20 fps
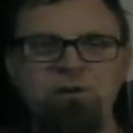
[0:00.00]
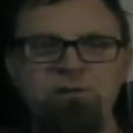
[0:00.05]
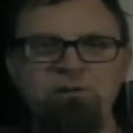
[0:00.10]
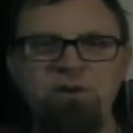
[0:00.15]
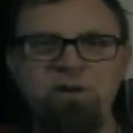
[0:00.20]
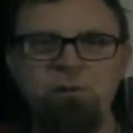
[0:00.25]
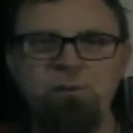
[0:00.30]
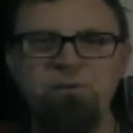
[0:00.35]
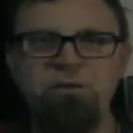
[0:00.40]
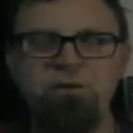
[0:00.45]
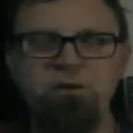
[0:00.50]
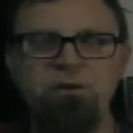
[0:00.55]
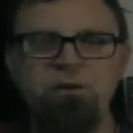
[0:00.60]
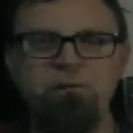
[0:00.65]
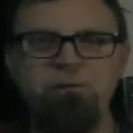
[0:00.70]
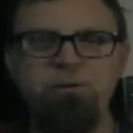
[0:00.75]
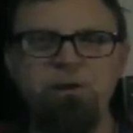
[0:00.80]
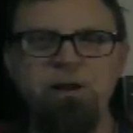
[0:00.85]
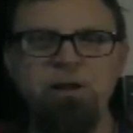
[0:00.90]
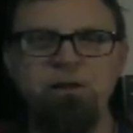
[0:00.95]
tips
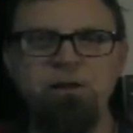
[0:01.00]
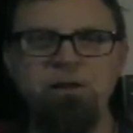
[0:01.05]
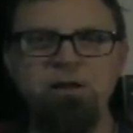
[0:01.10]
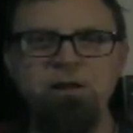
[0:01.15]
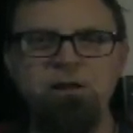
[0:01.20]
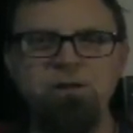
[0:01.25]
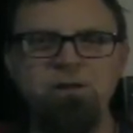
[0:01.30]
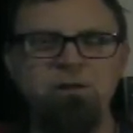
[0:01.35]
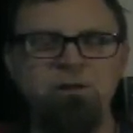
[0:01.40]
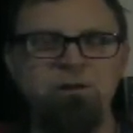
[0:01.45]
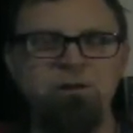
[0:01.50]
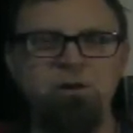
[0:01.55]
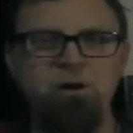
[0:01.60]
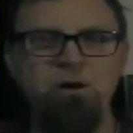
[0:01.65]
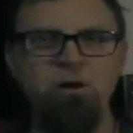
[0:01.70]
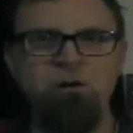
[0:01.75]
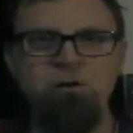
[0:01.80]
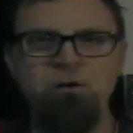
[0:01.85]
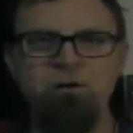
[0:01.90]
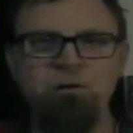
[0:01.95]
of how to get your
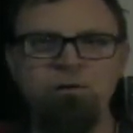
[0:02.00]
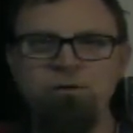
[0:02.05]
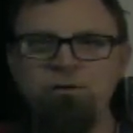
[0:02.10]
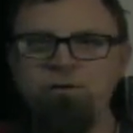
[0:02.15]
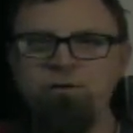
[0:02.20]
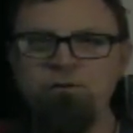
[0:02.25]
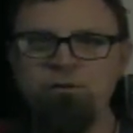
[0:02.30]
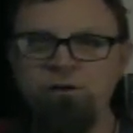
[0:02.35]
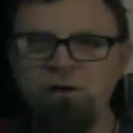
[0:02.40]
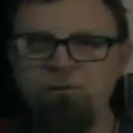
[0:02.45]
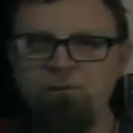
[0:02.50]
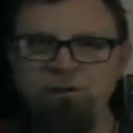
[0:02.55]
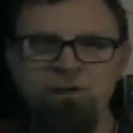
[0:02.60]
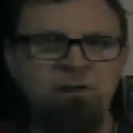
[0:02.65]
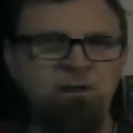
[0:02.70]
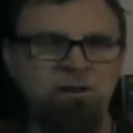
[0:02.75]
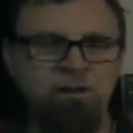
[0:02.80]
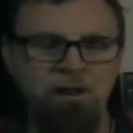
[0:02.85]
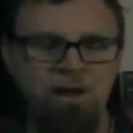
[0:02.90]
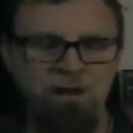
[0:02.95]
art noticed and stuff
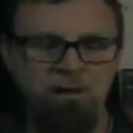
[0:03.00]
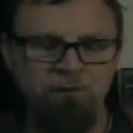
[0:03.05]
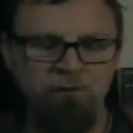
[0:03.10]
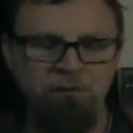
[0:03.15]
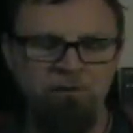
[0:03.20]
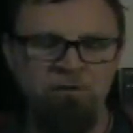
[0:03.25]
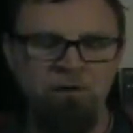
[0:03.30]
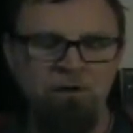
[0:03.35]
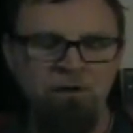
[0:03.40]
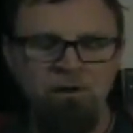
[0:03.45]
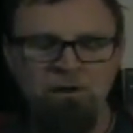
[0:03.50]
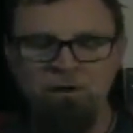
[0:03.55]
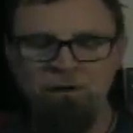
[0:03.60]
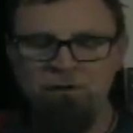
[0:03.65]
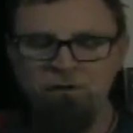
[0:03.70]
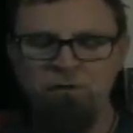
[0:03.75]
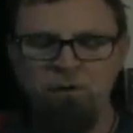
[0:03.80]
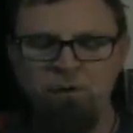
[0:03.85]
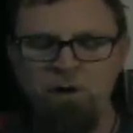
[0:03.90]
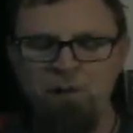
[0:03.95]
into galleries.
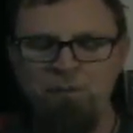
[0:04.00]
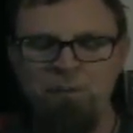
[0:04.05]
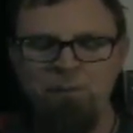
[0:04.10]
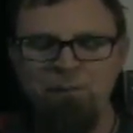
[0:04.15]
So I'm